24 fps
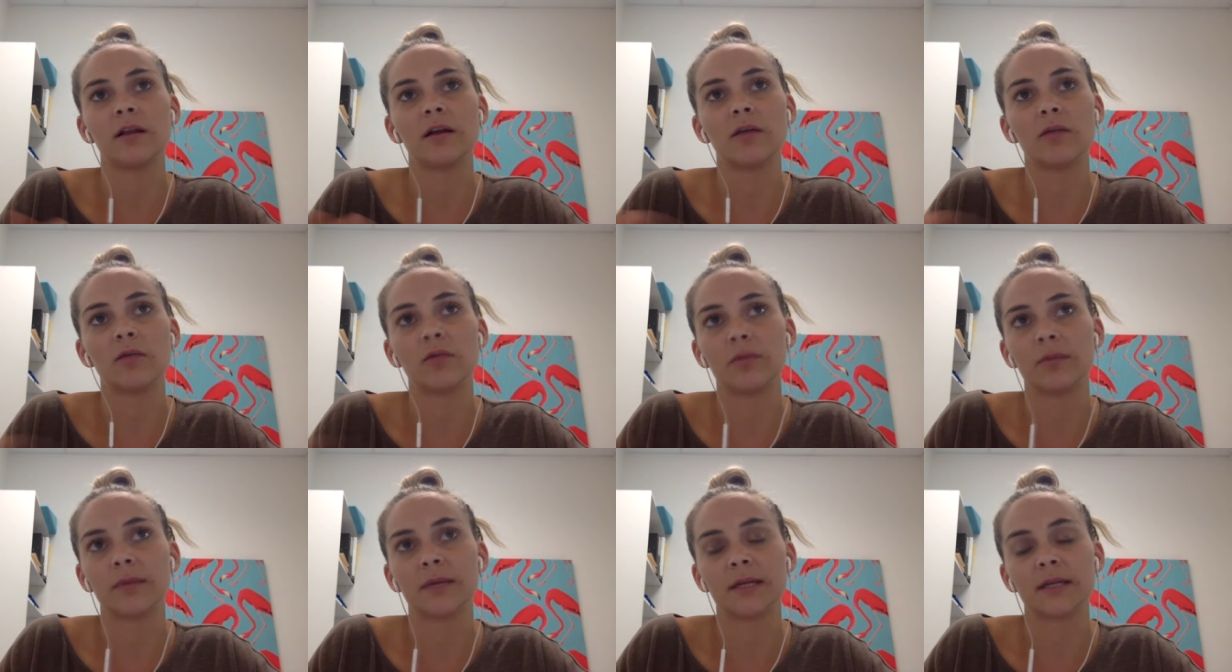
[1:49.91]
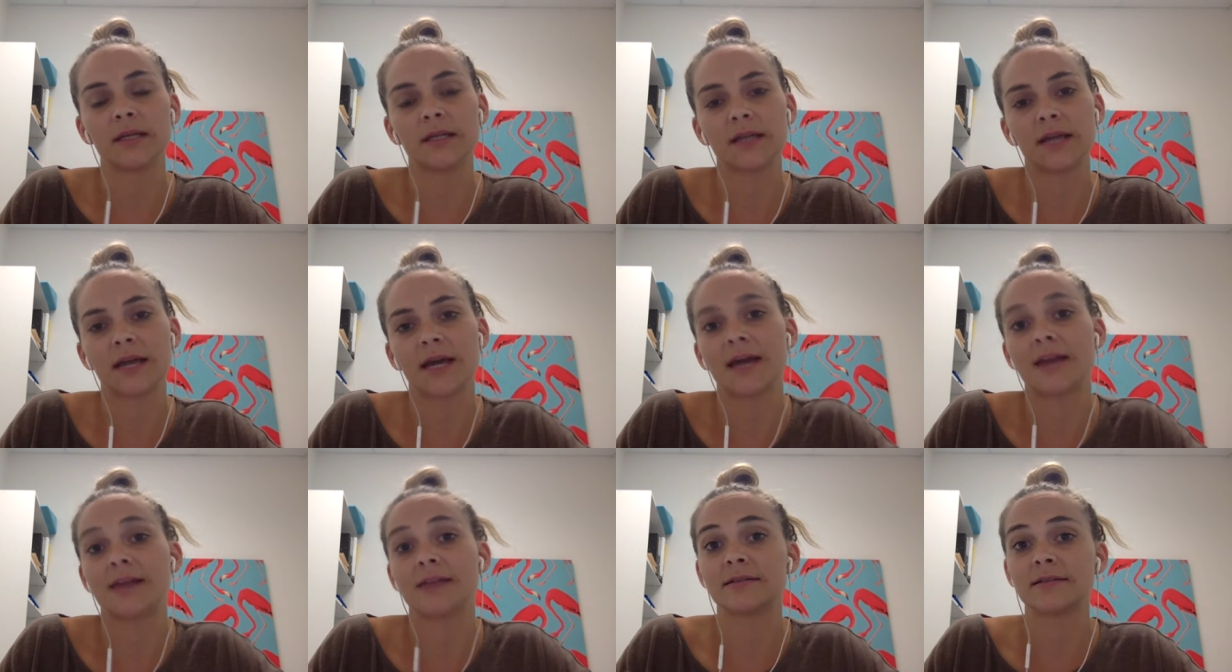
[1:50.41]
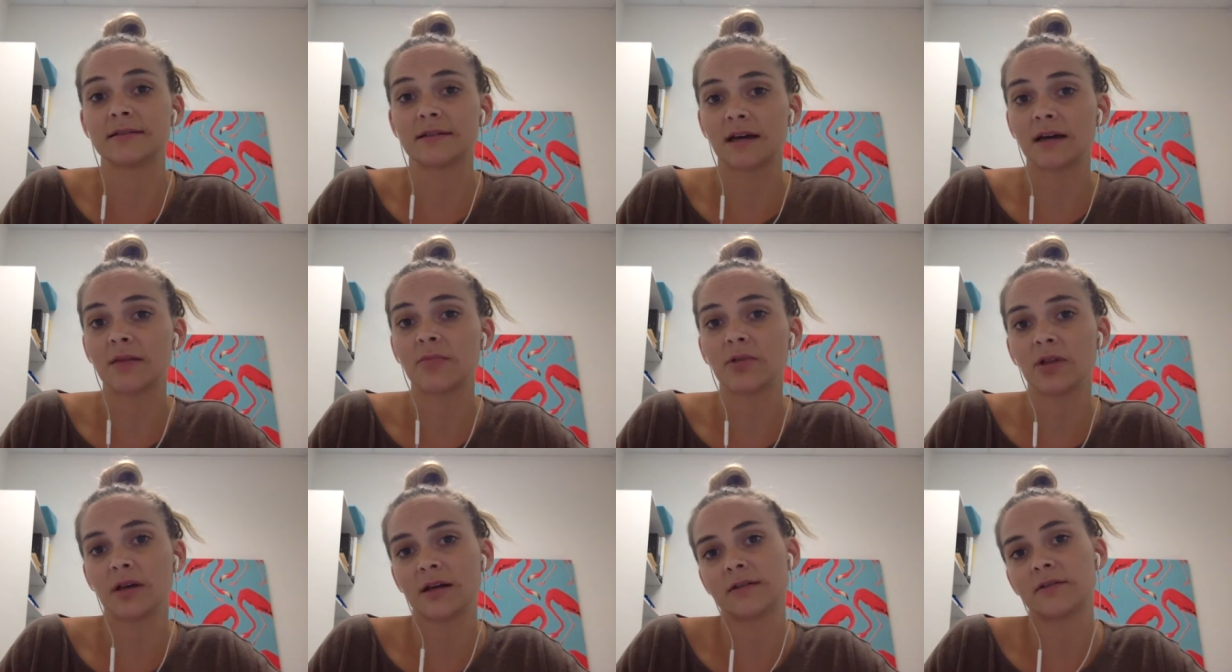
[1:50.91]
a woman can
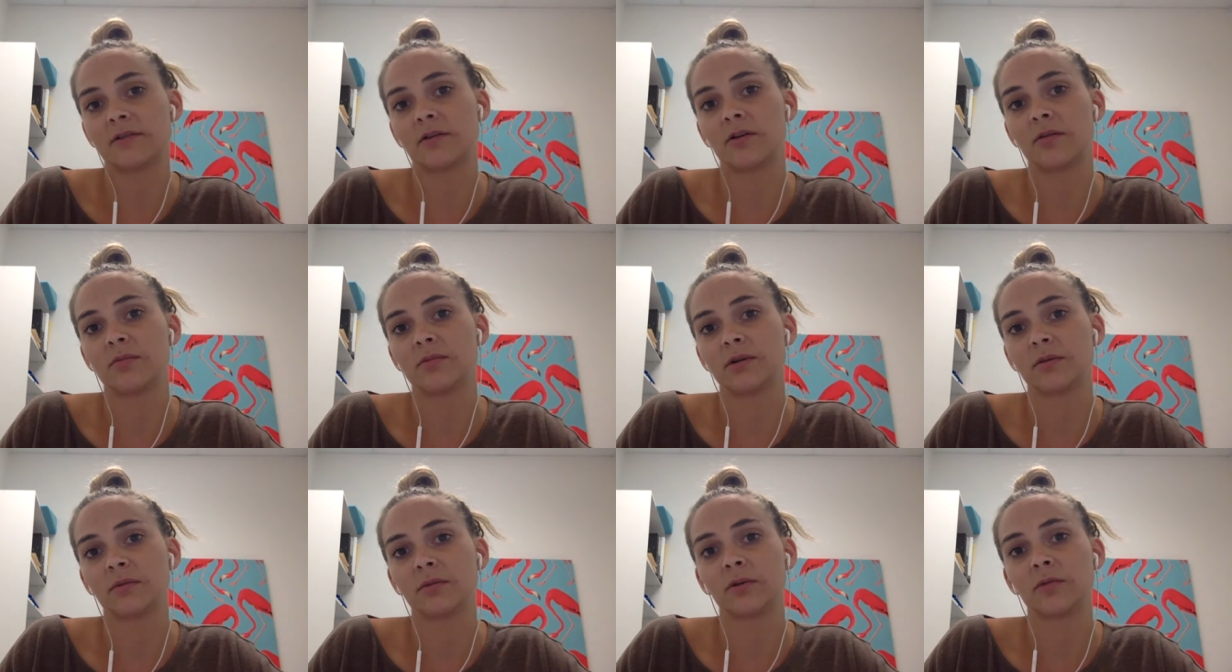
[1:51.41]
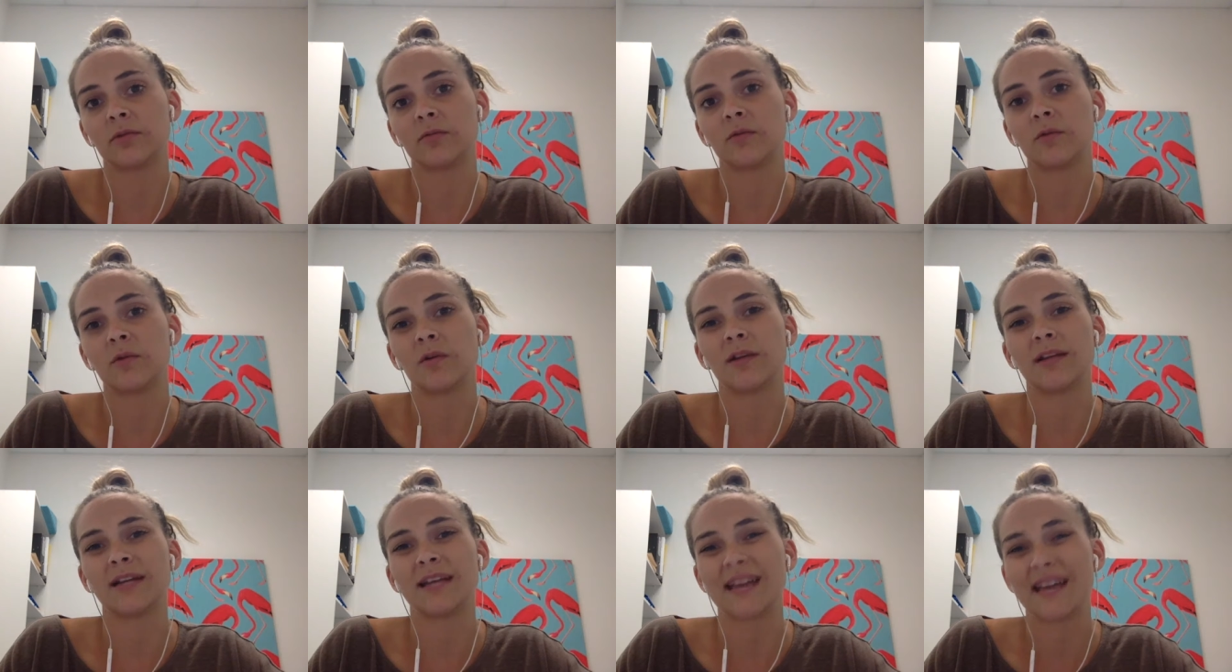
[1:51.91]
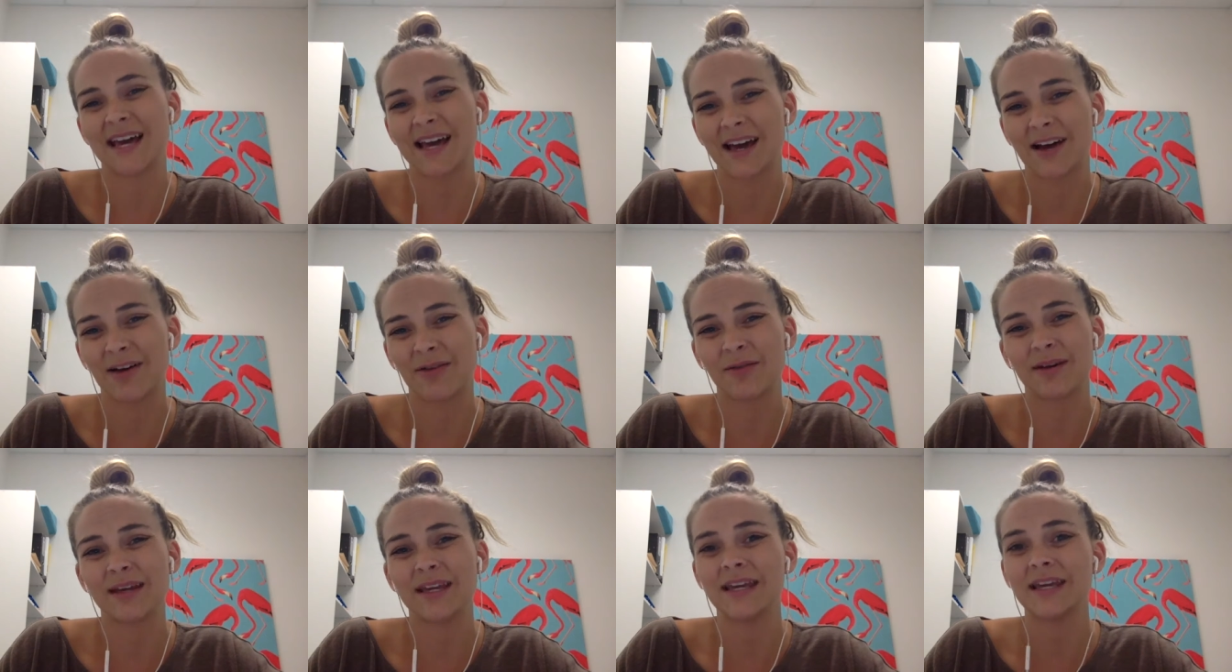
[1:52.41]
stabilise her abdominal wall and
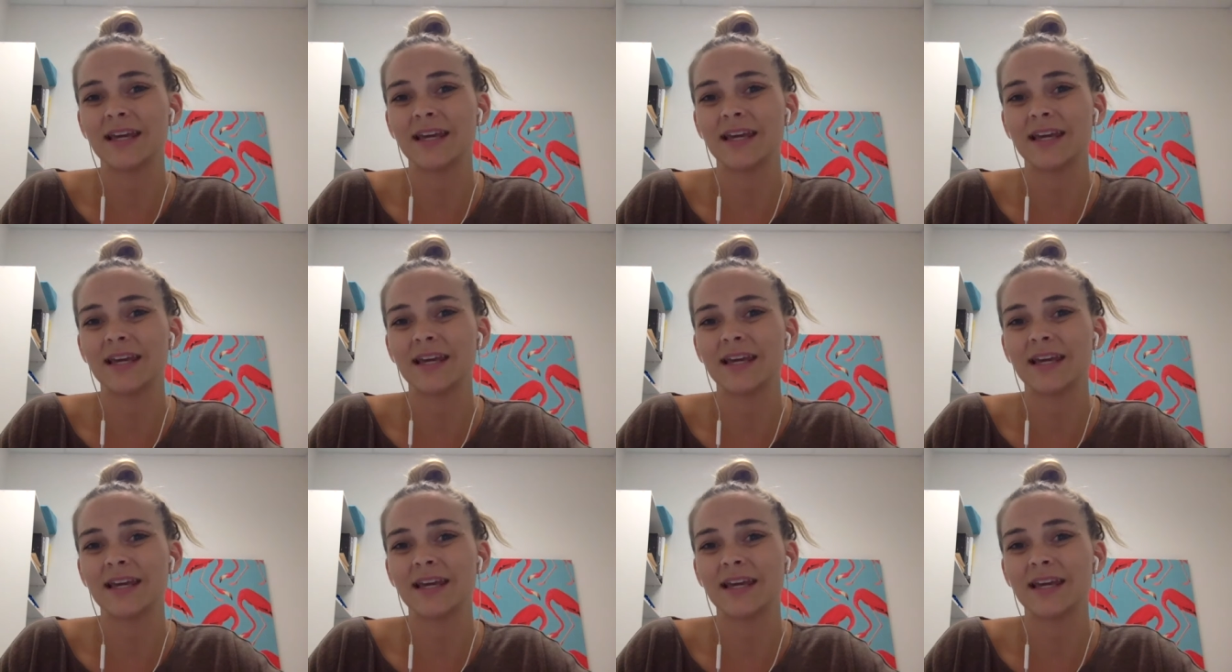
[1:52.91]
how